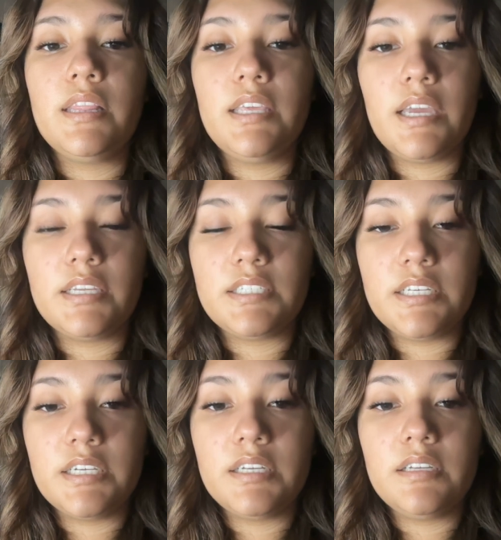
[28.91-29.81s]
The
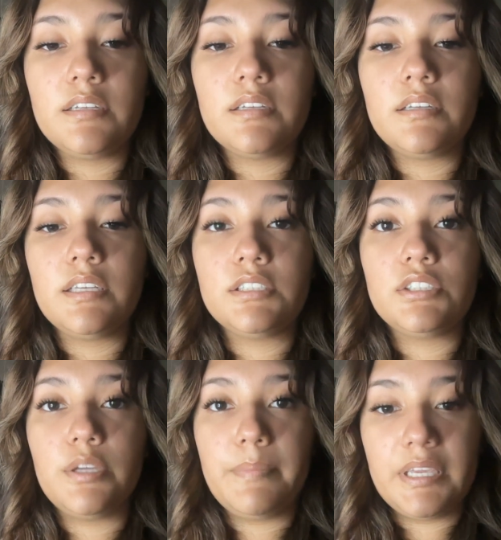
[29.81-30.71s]
idea is
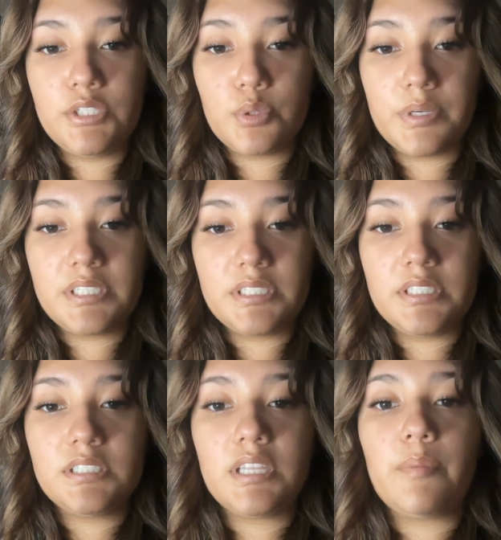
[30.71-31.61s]
to make
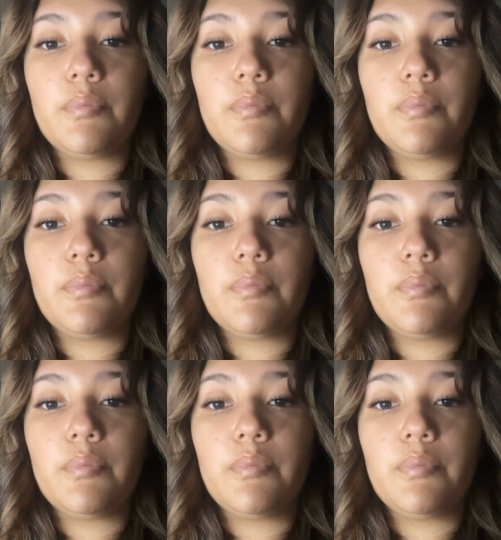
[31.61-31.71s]
choices that